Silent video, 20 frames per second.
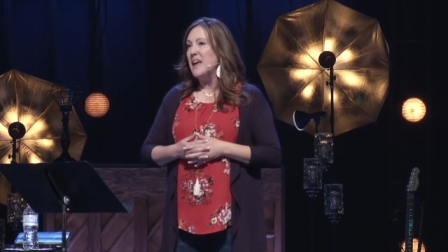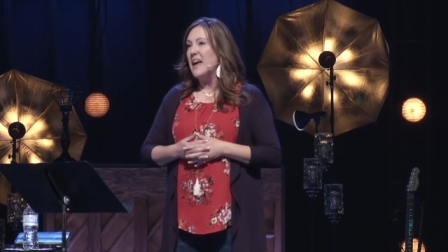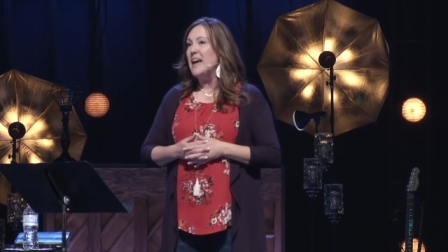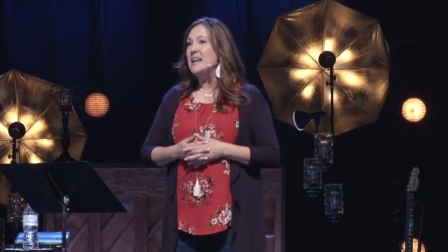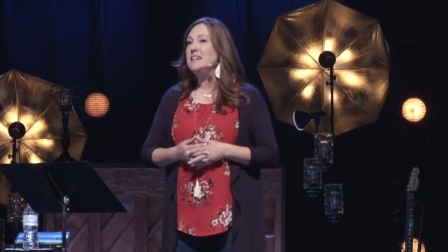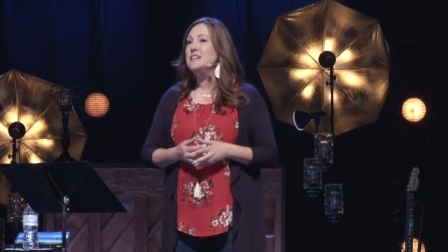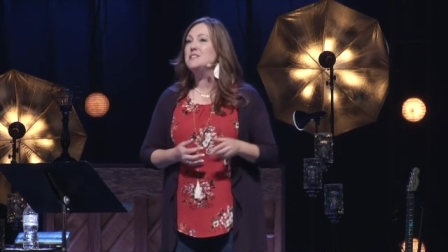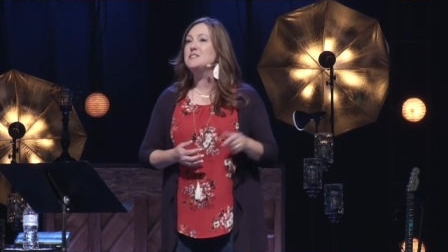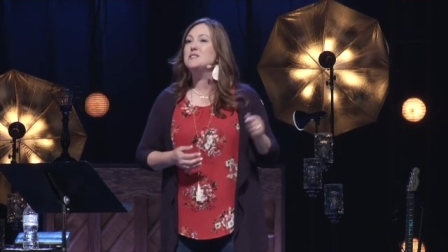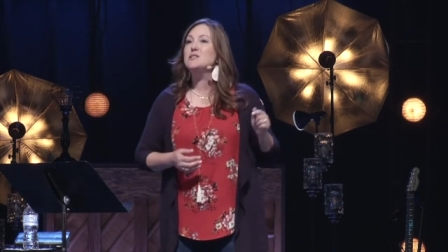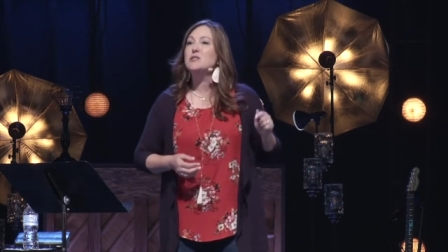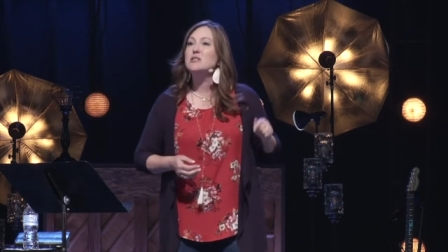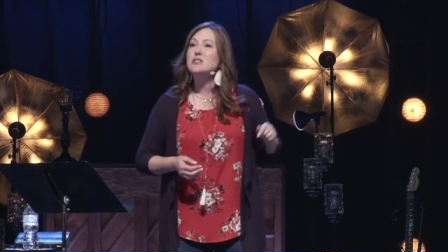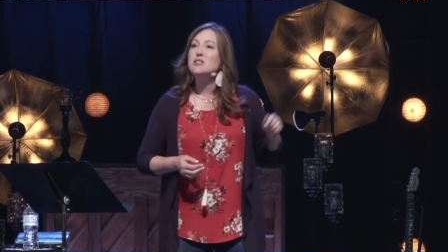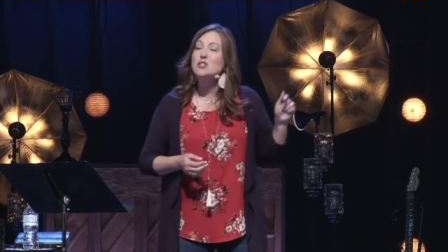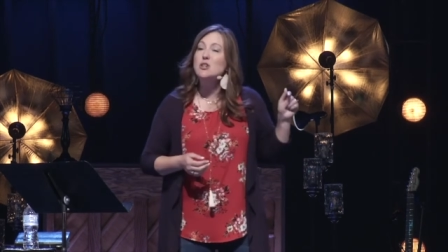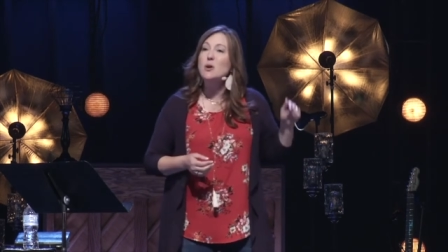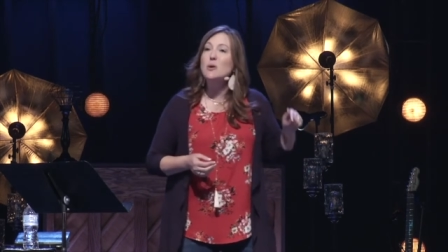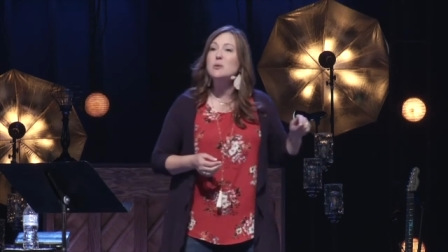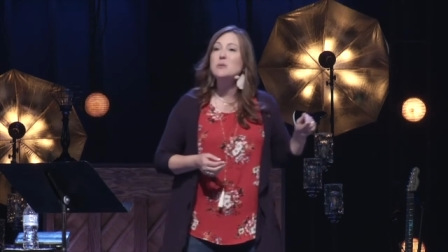And He
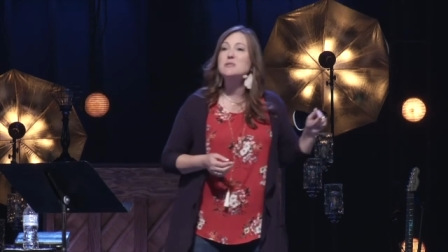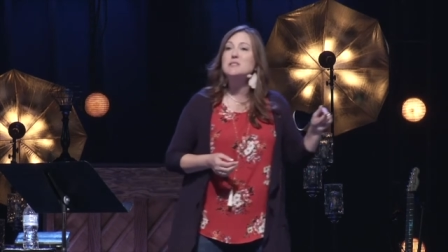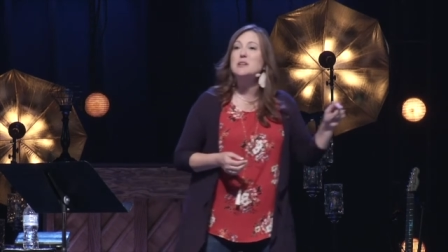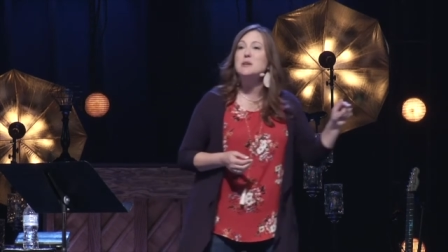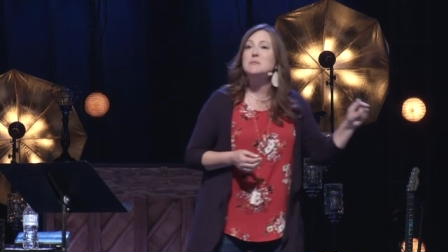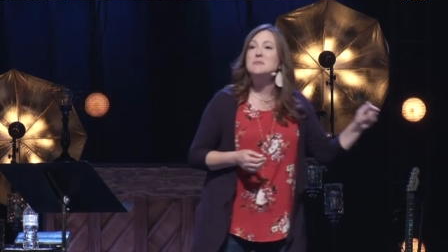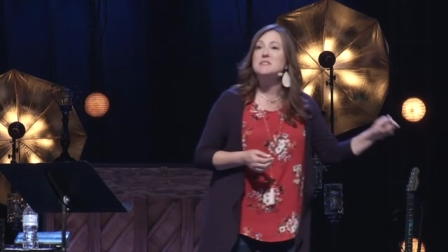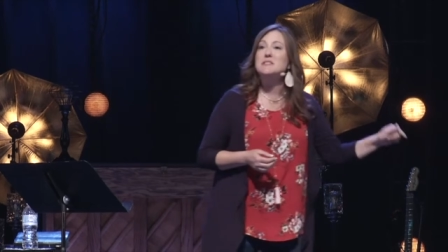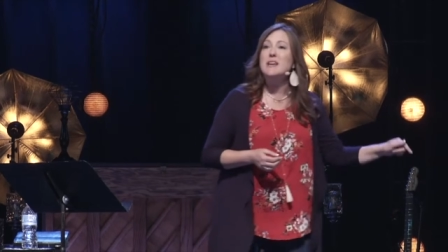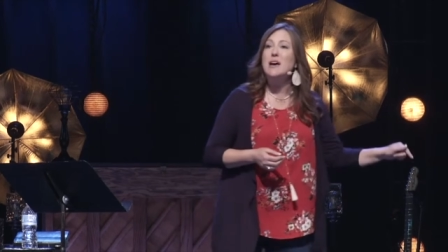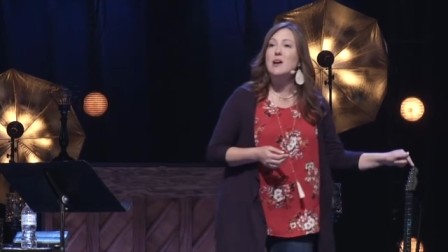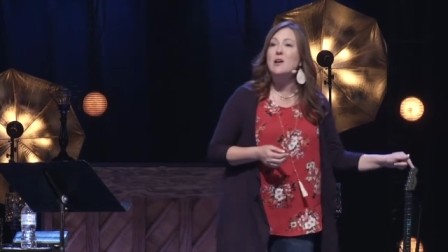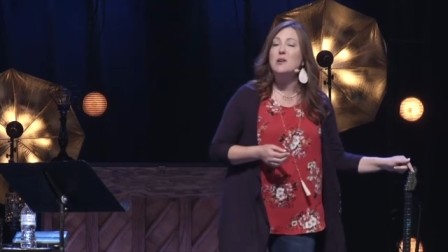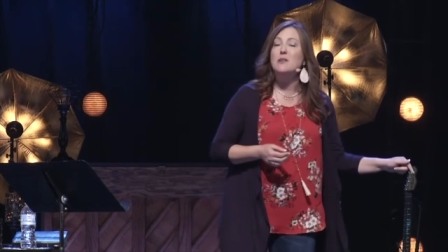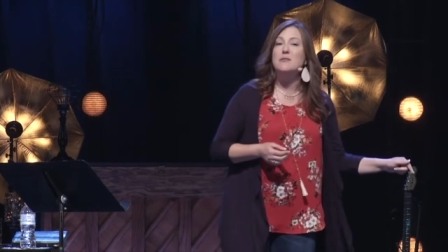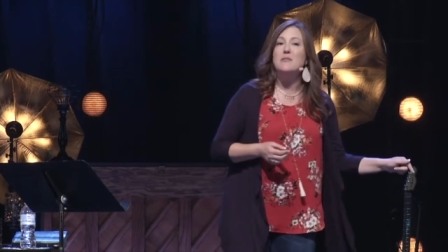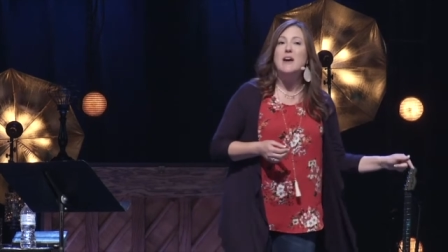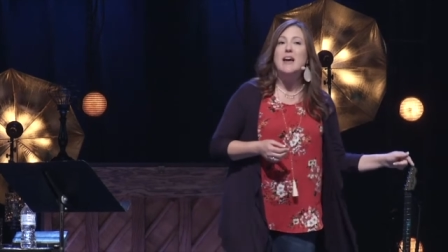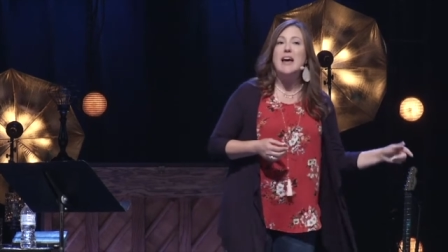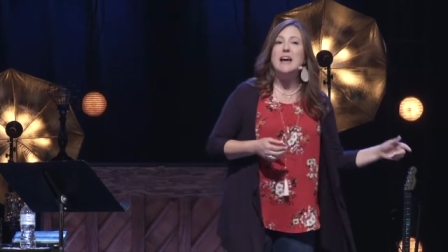shows
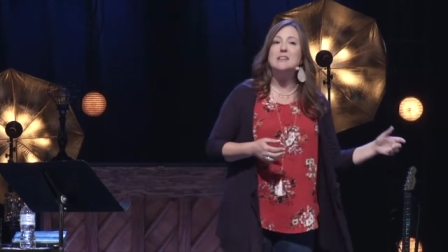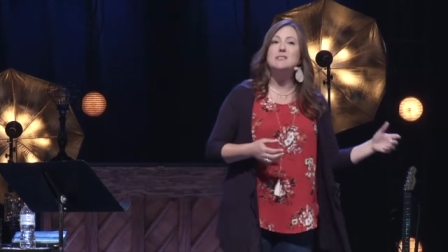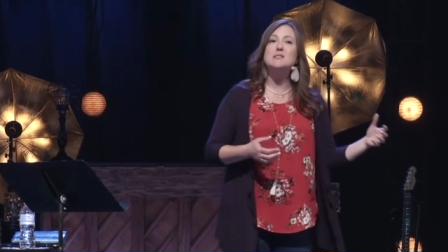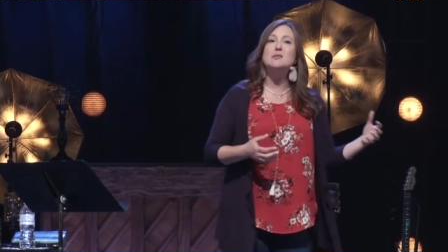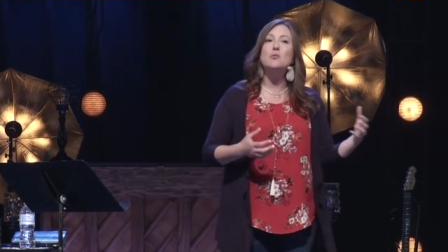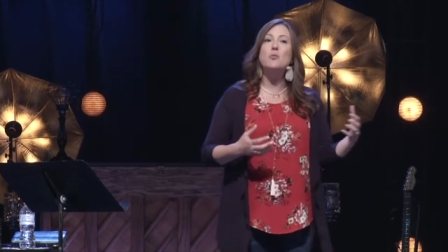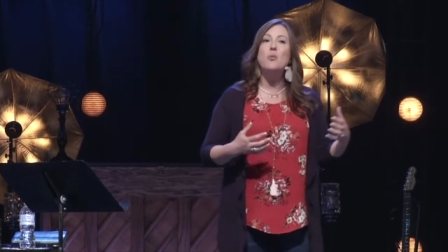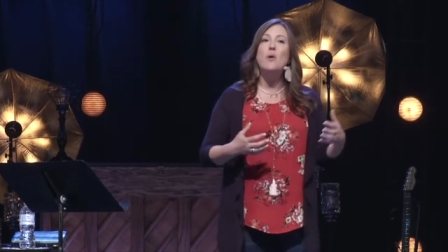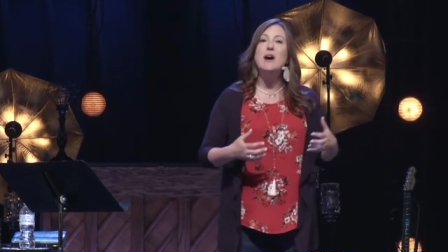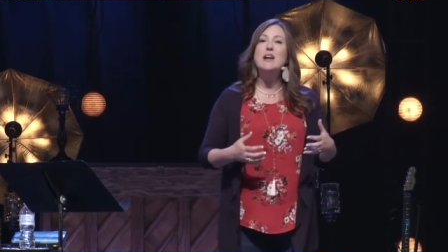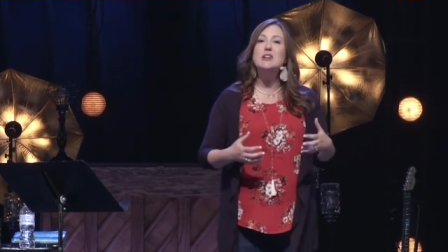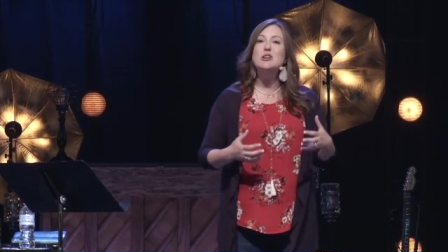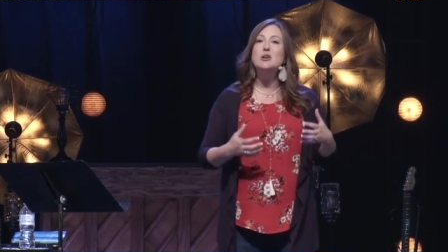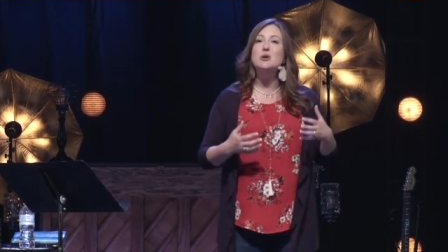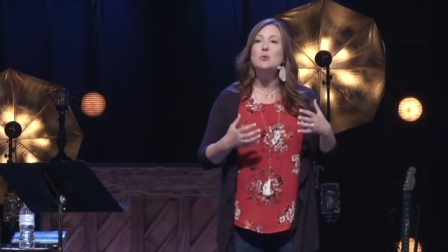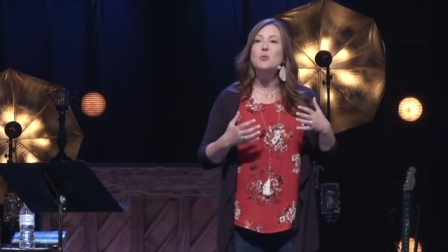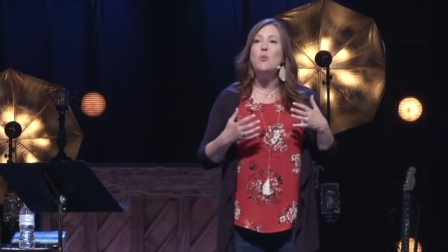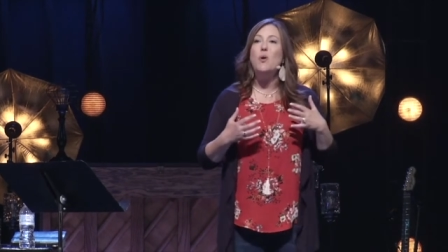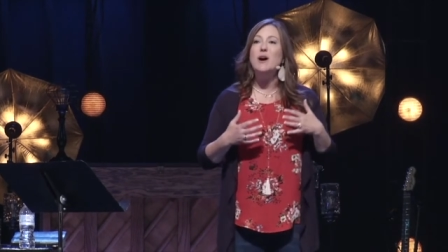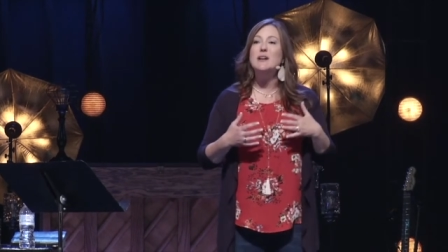Himself as the one
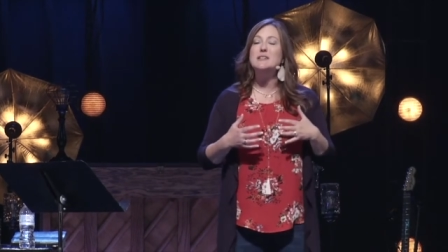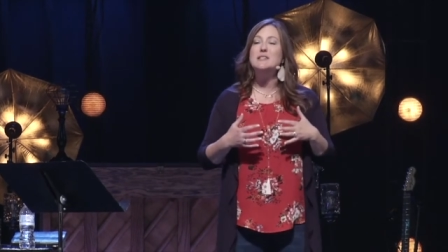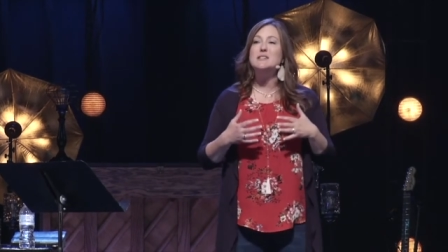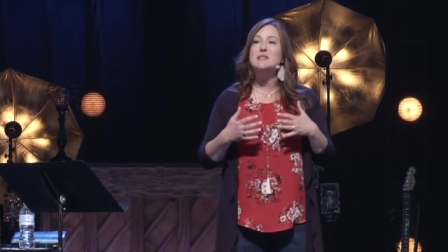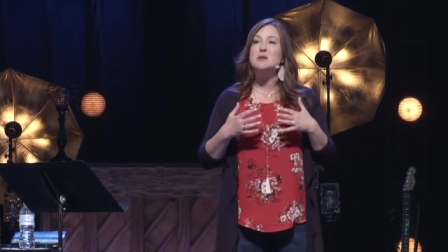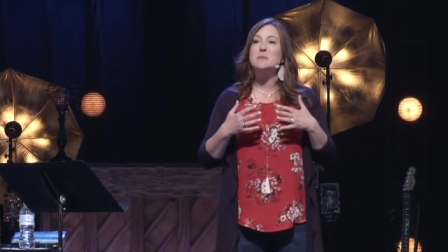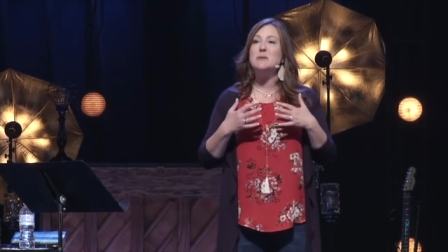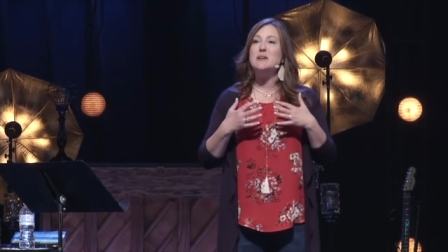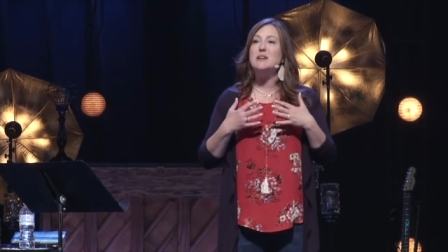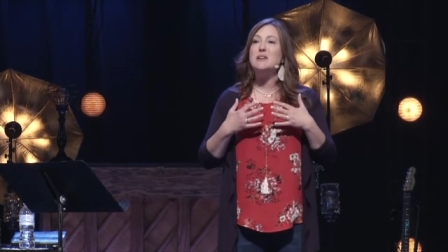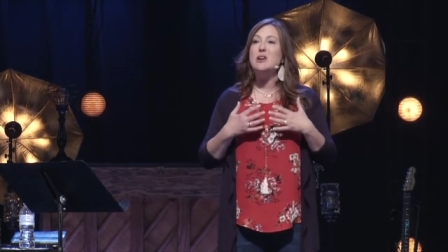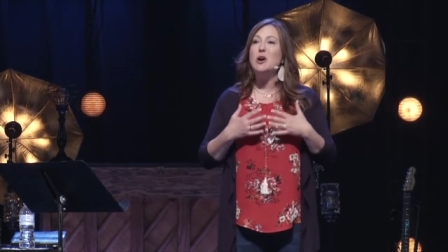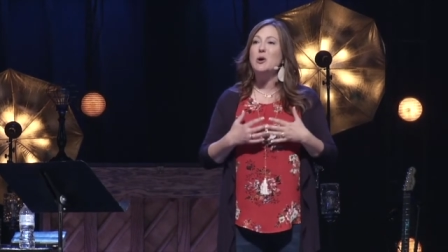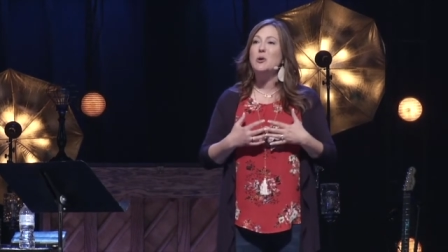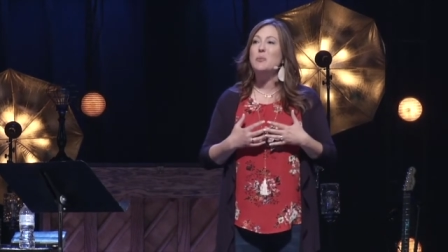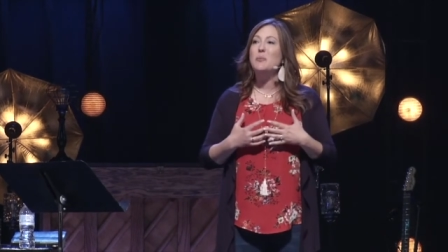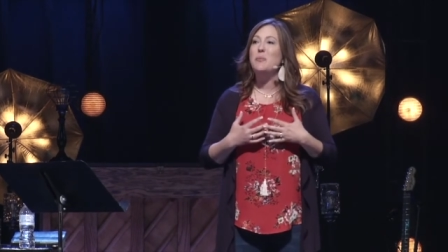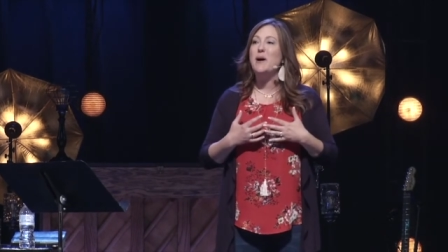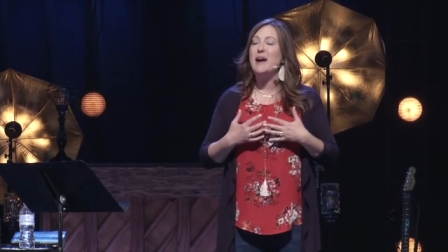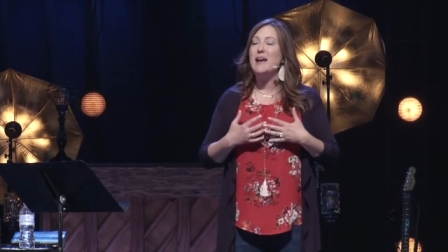who wants to be
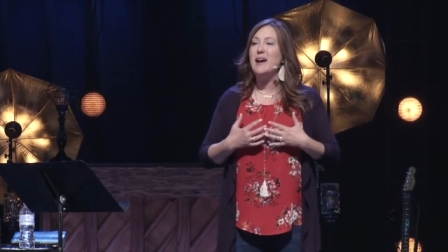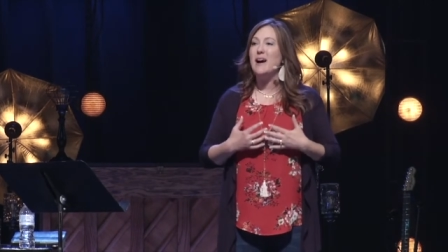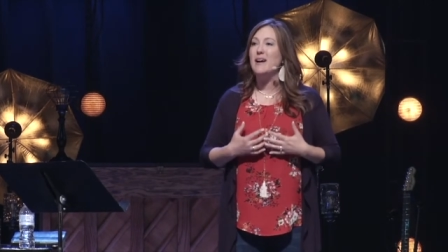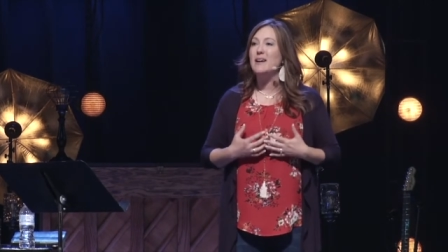known by